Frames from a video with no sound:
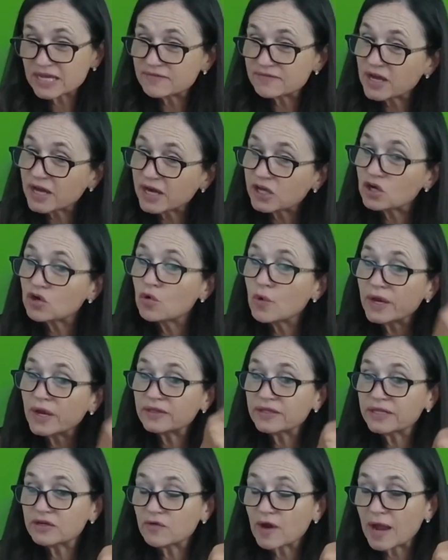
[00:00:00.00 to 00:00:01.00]
I've got to
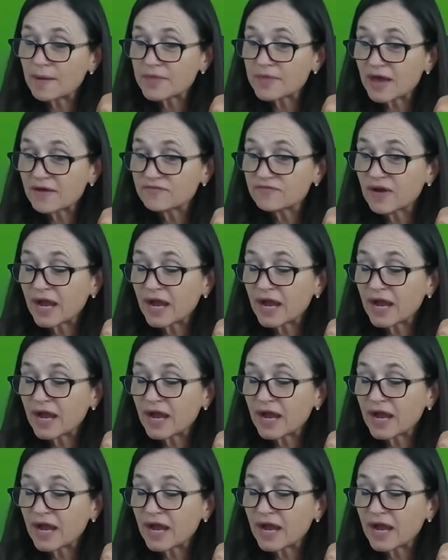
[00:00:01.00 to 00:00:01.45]
quickly grab that